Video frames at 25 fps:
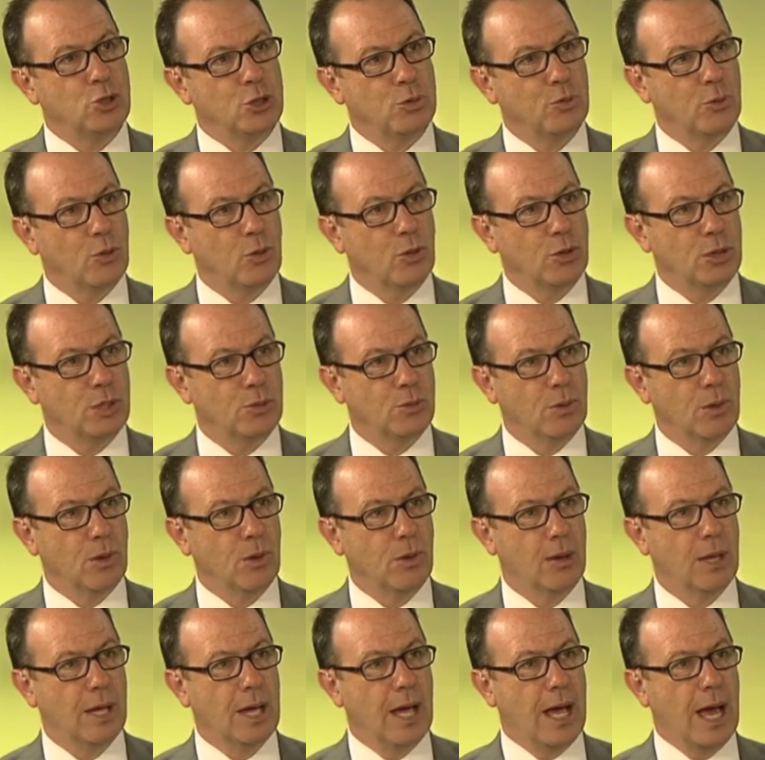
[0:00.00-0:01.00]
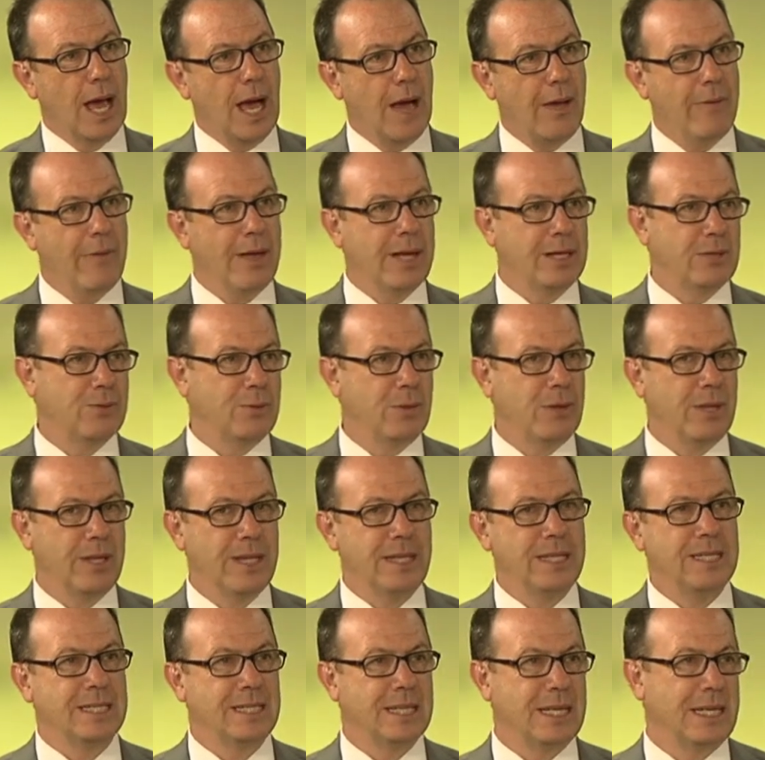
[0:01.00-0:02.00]
small as well, and that's where
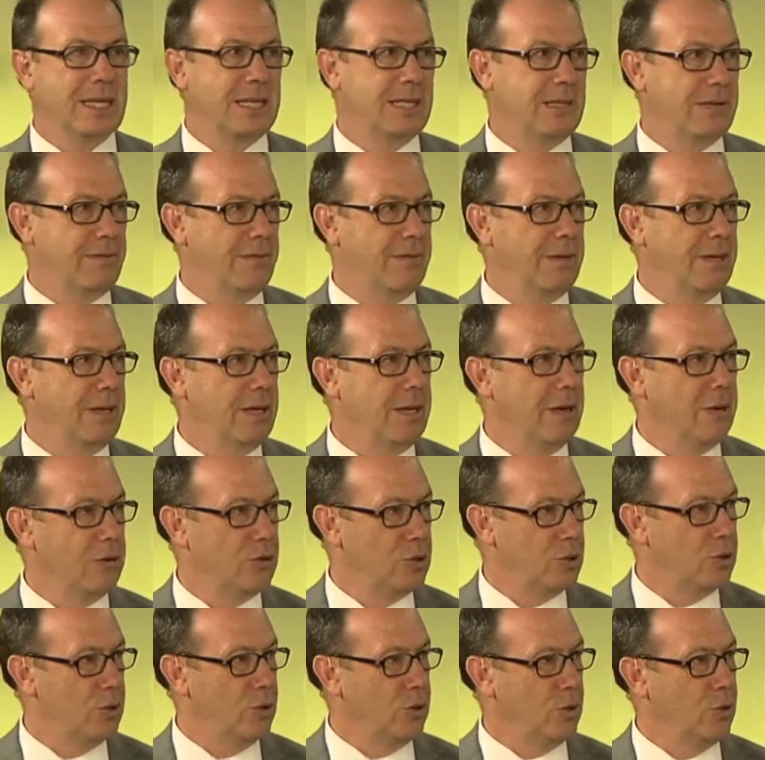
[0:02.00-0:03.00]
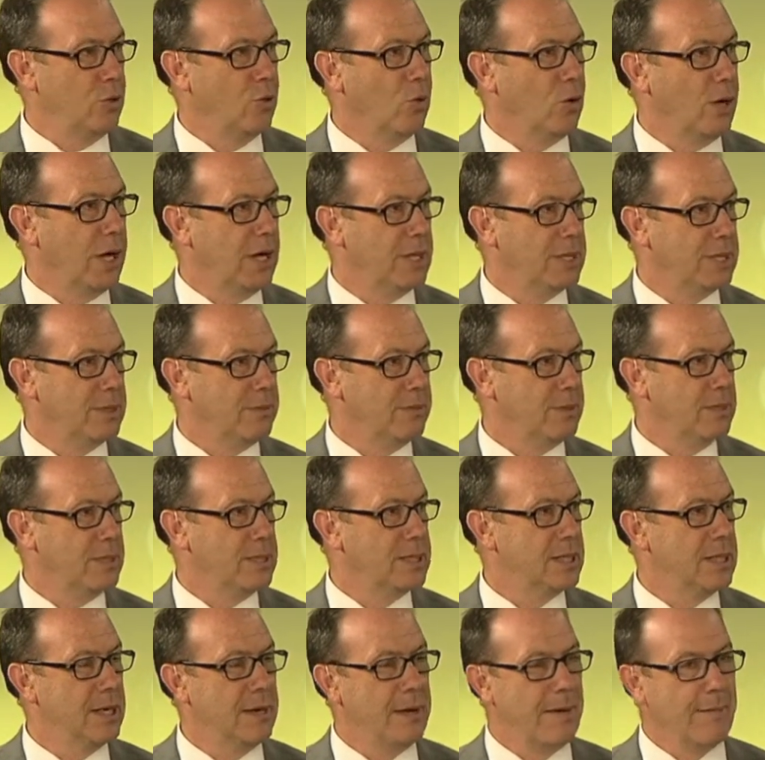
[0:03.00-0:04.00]
these things, suit your
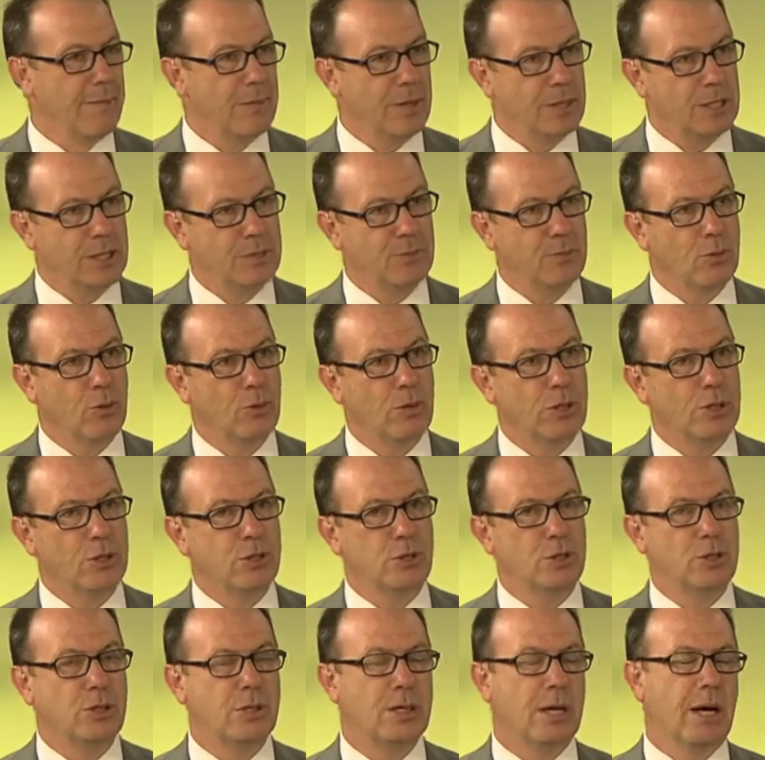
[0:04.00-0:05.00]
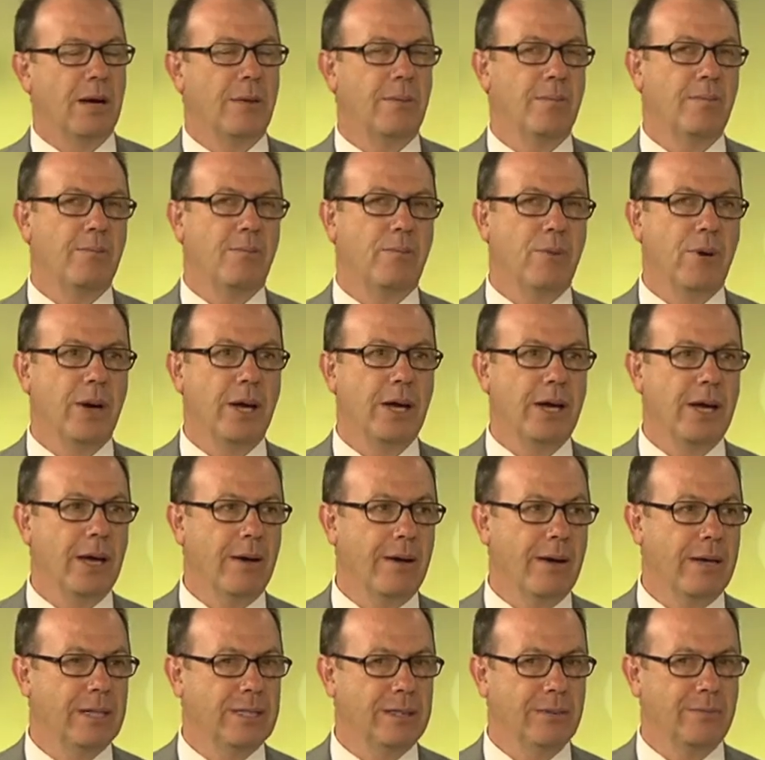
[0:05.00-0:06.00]
customers. There's small issues.
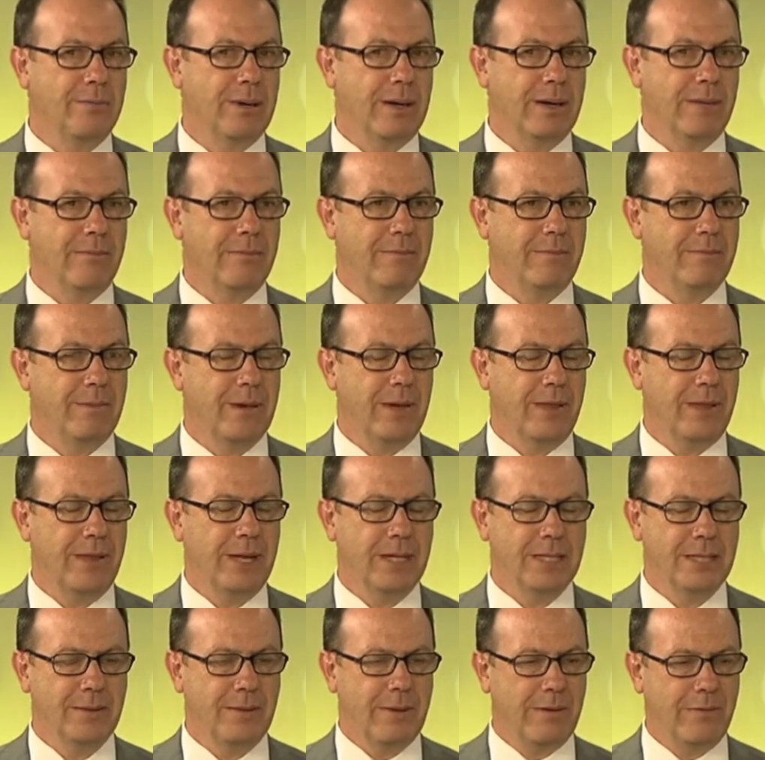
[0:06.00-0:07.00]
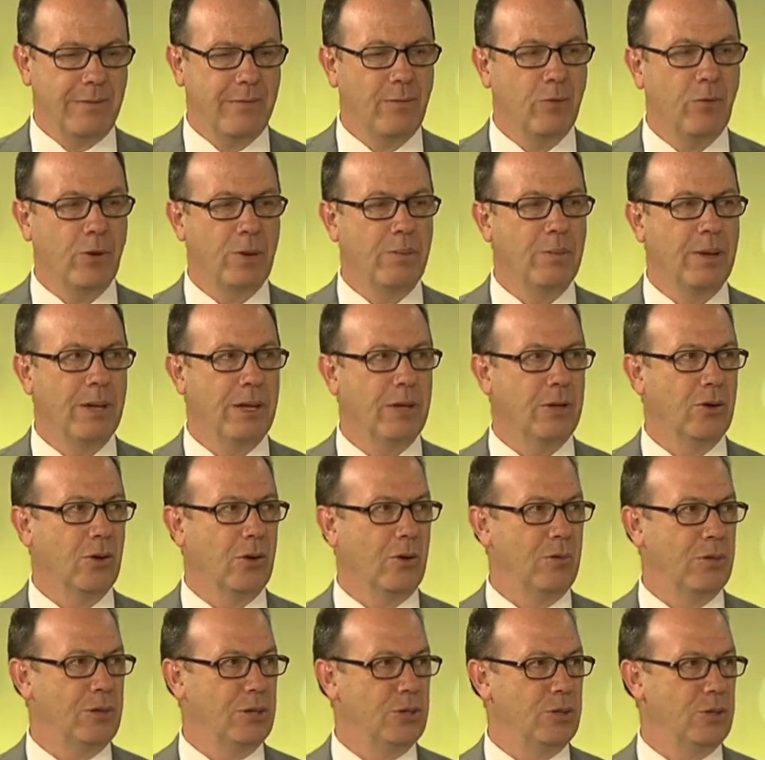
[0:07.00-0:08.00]
Preco has I think it's about $40
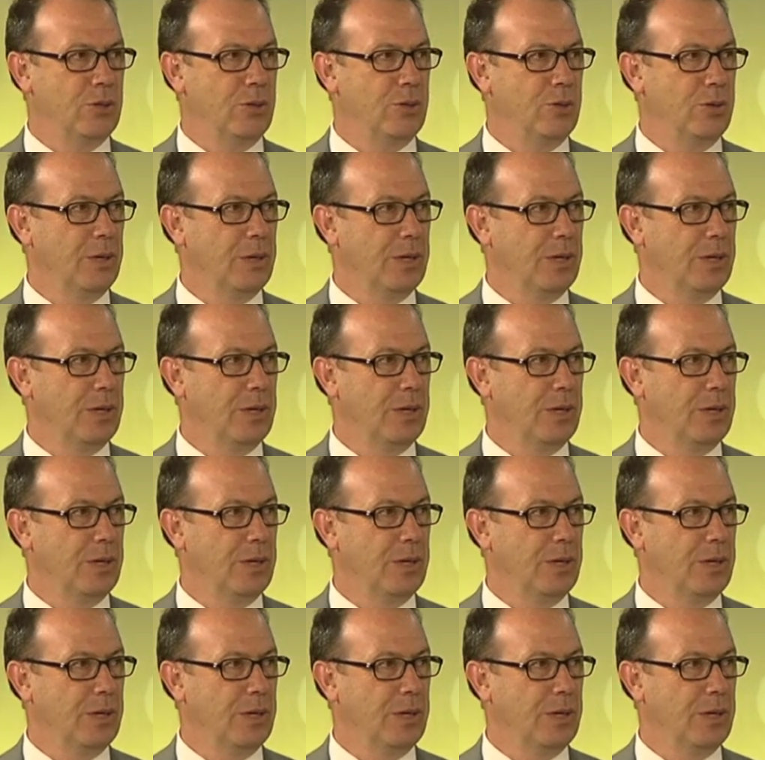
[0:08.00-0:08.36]
million issue,